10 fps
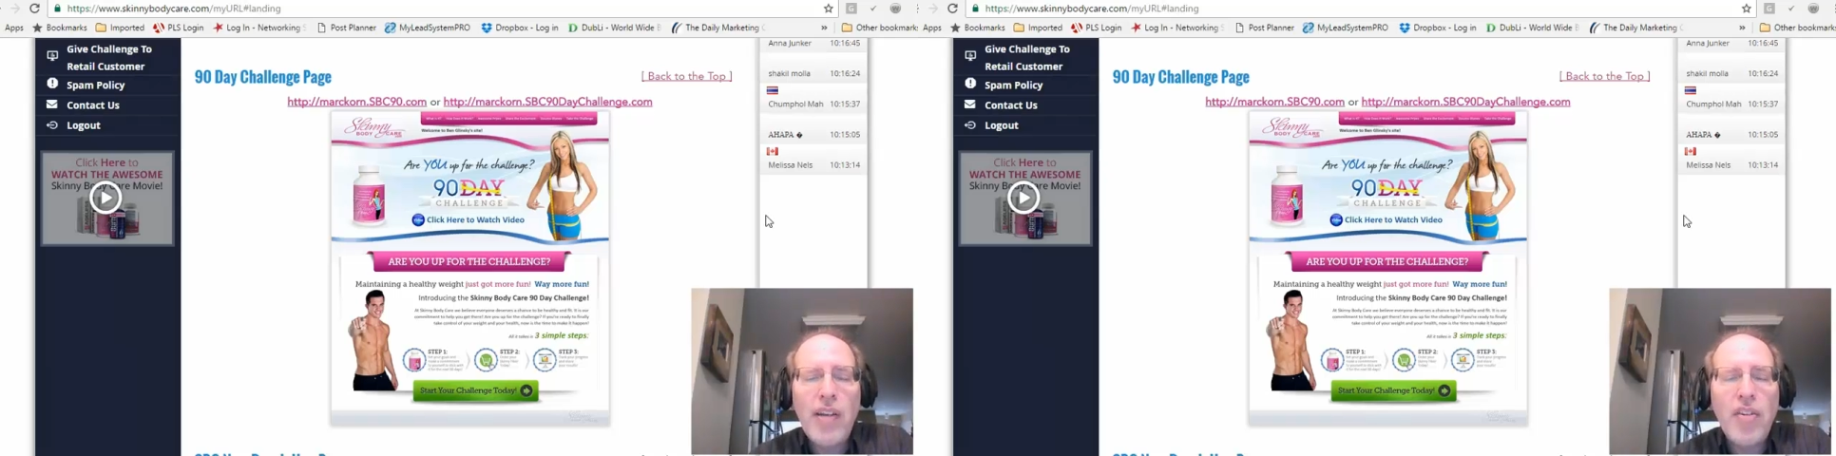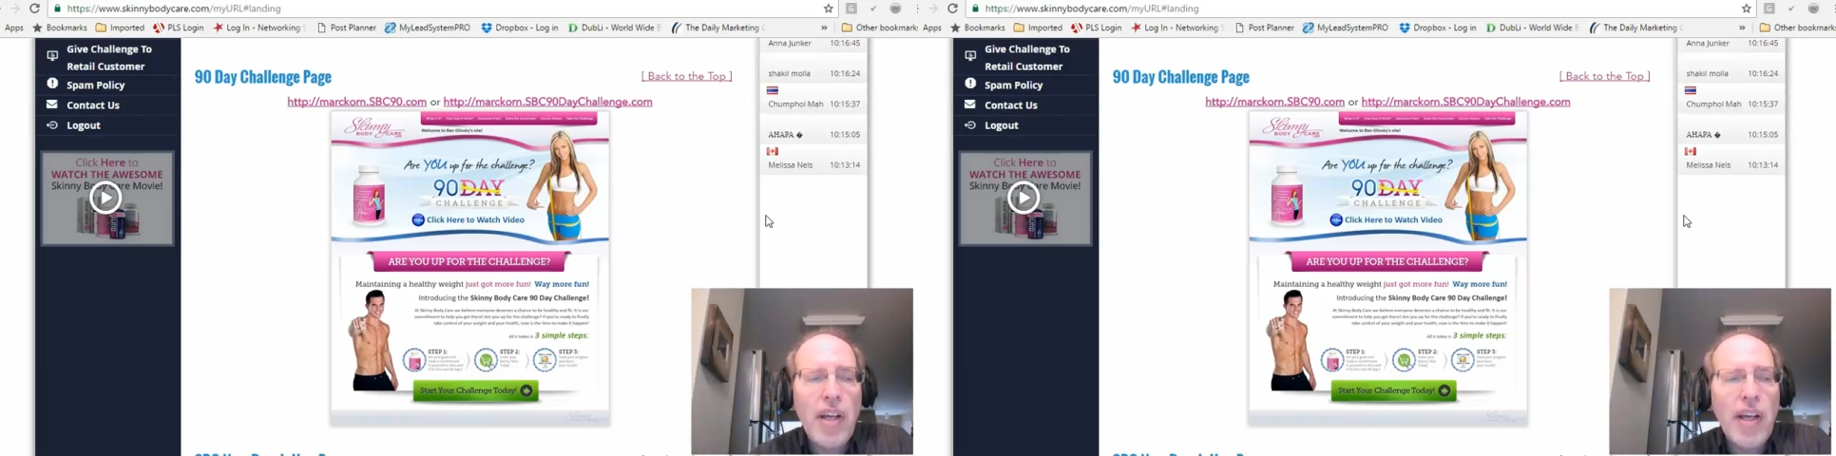
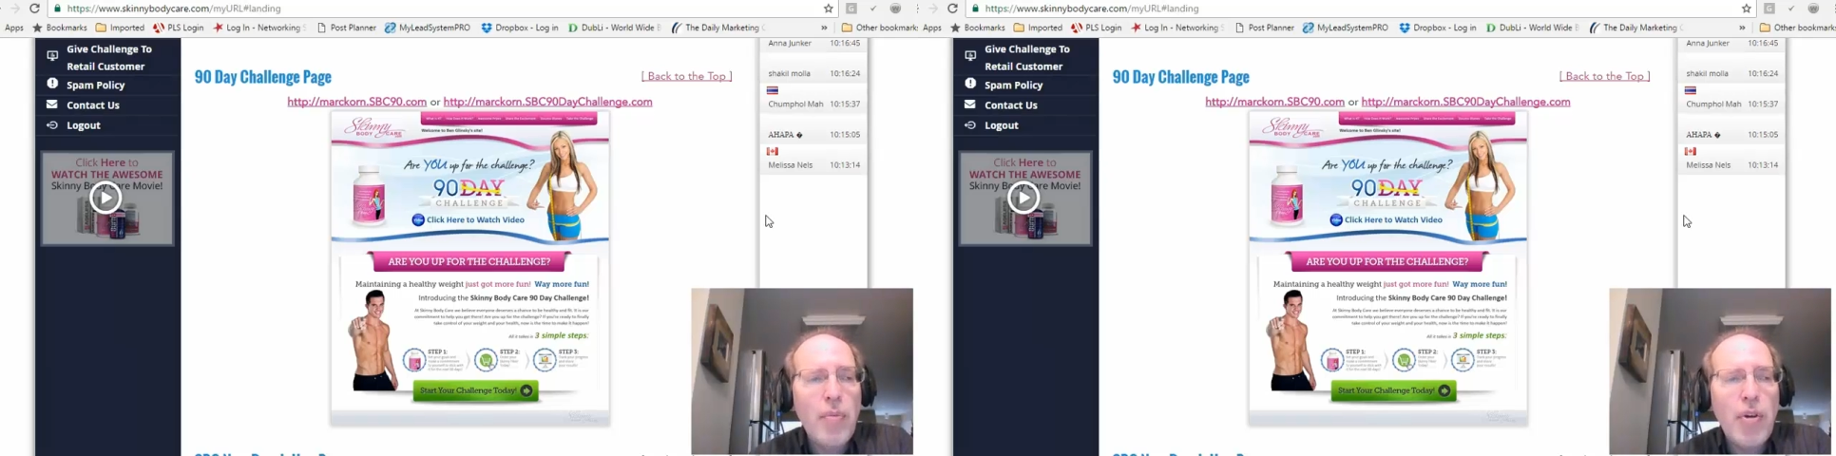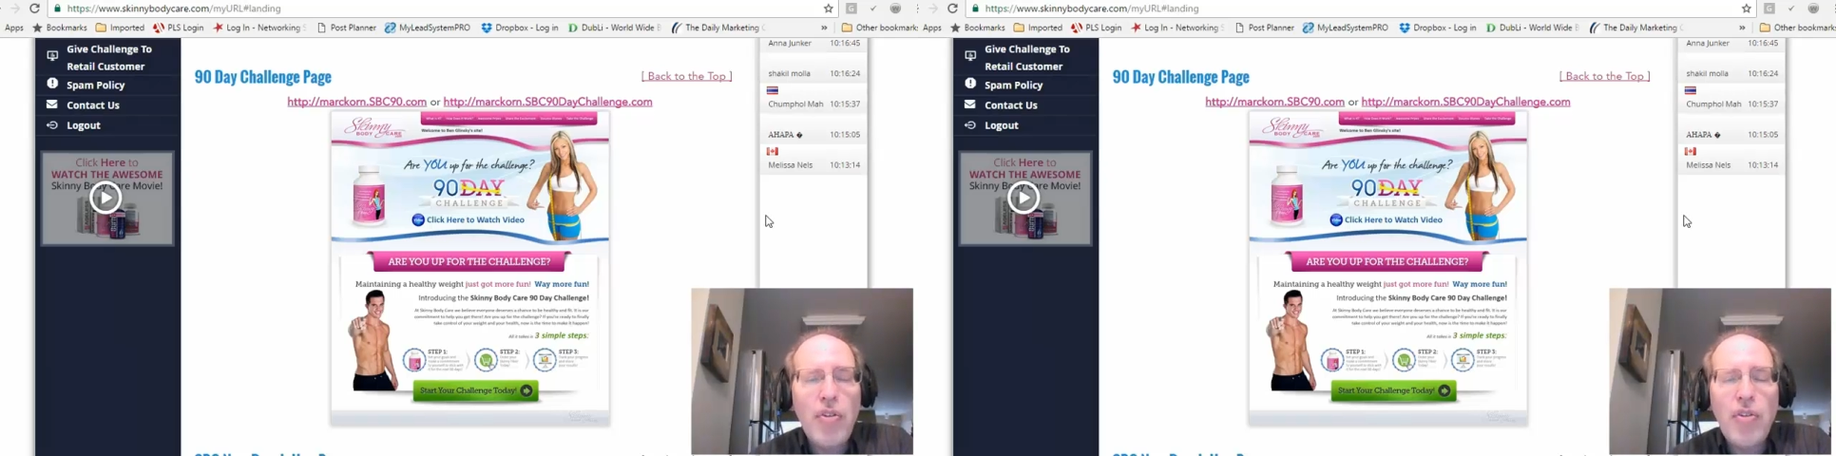and it's going to
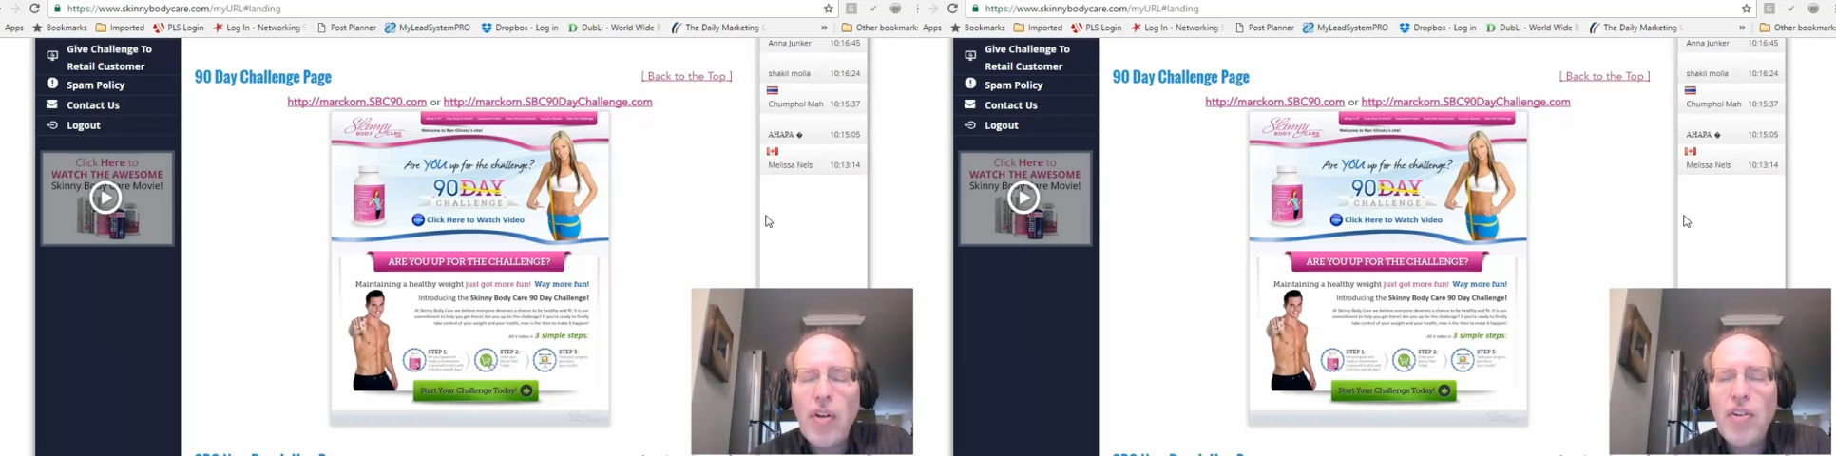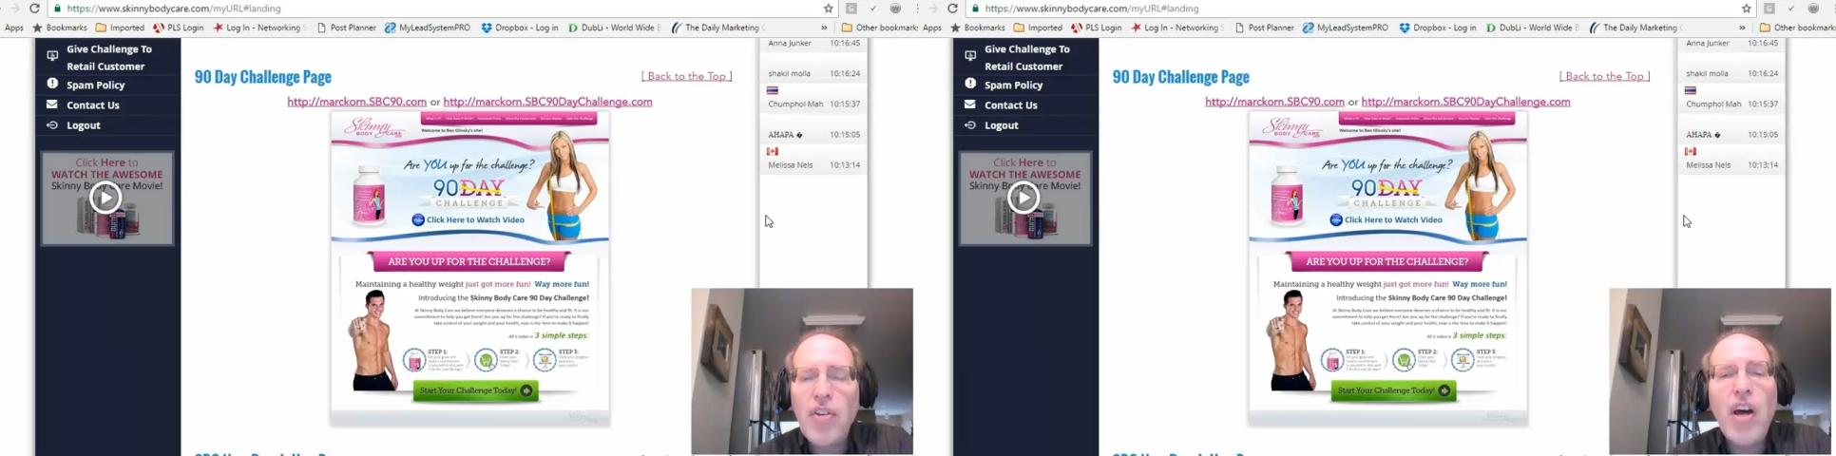give them
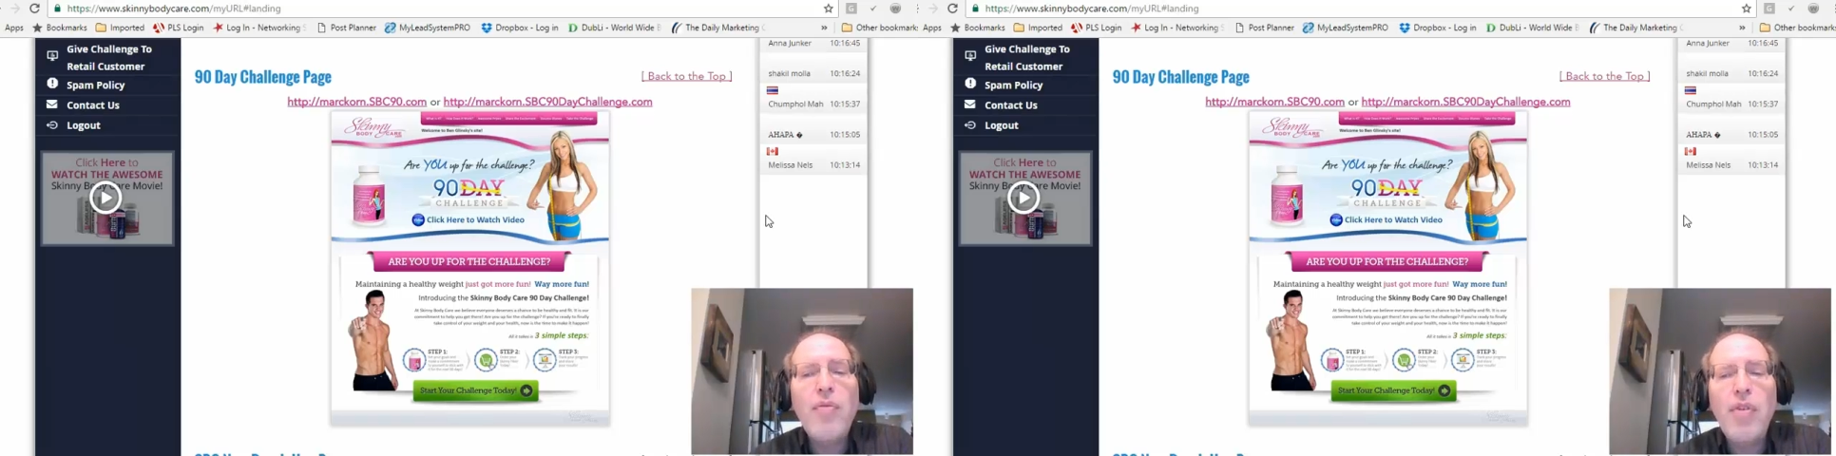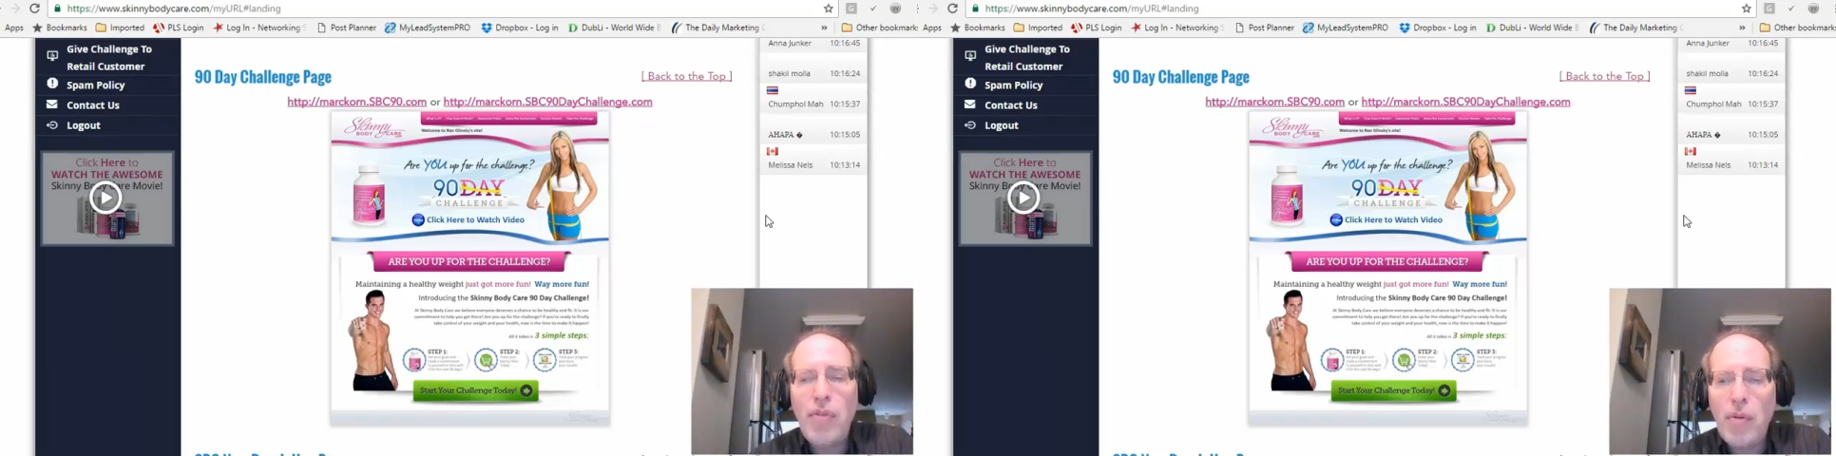a ton
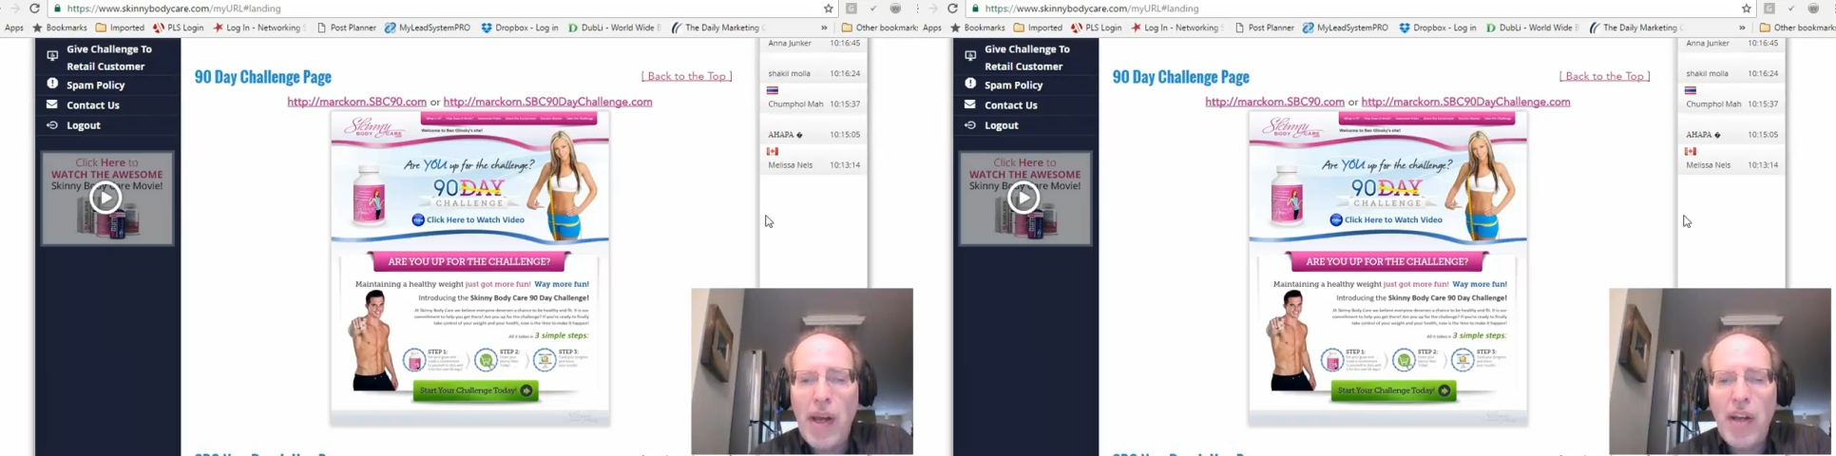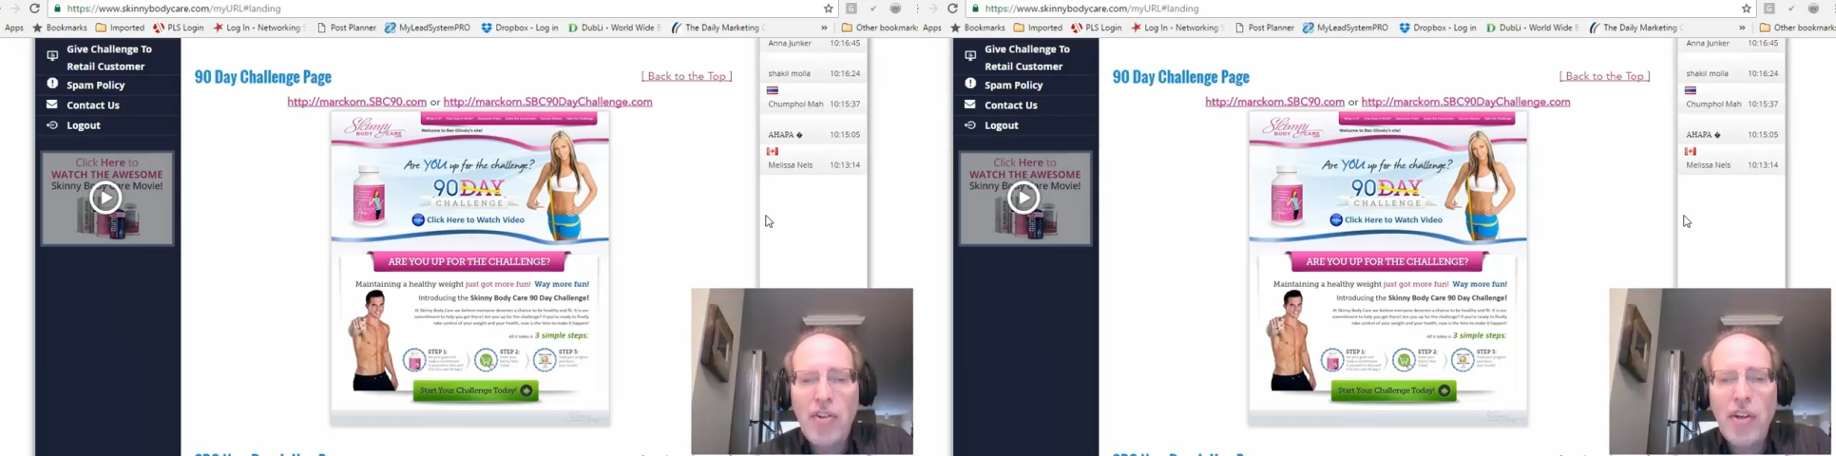of
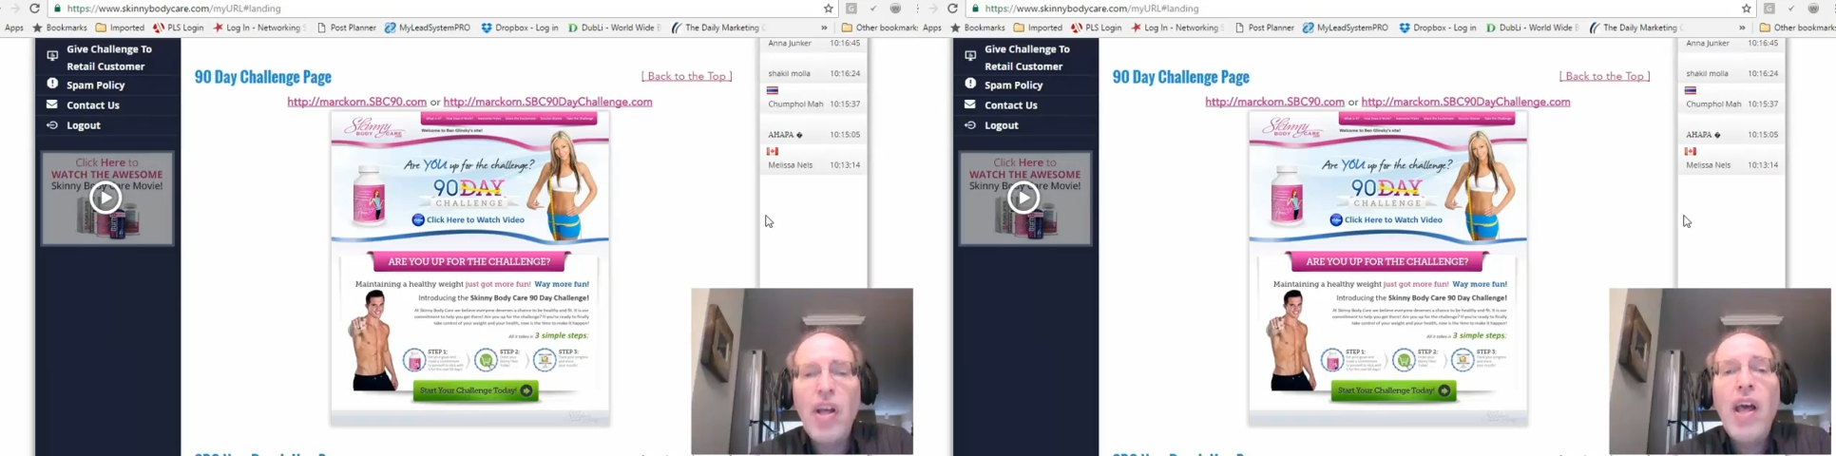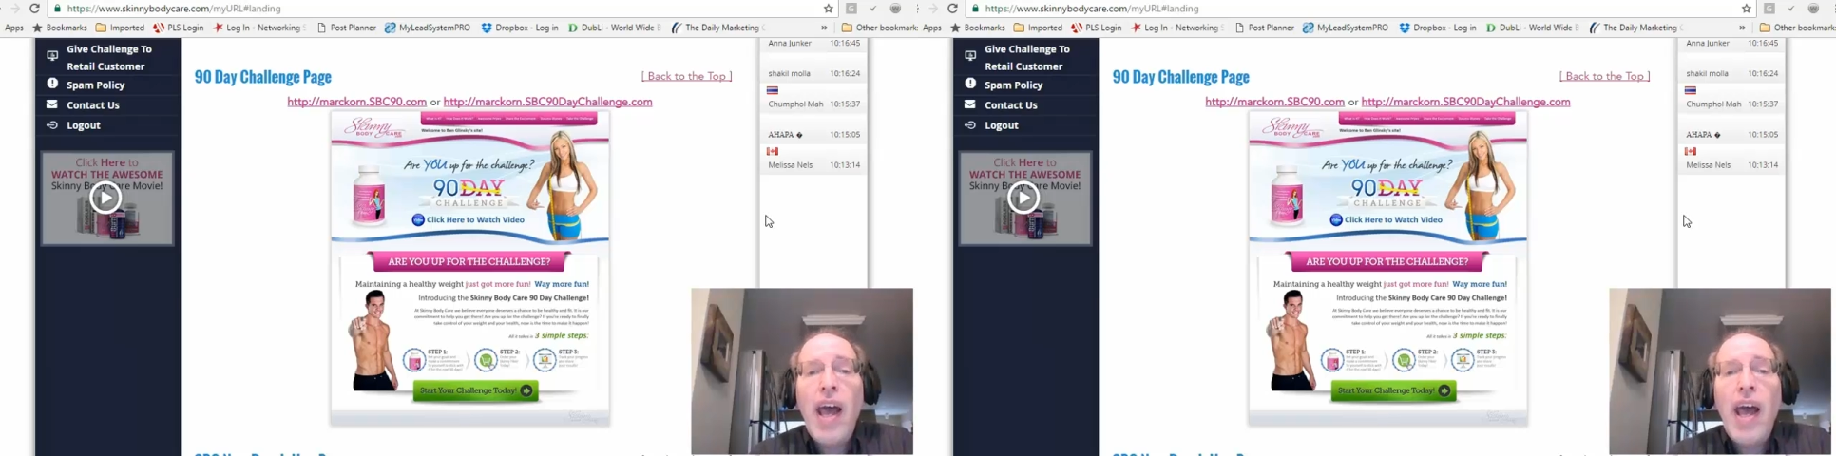information,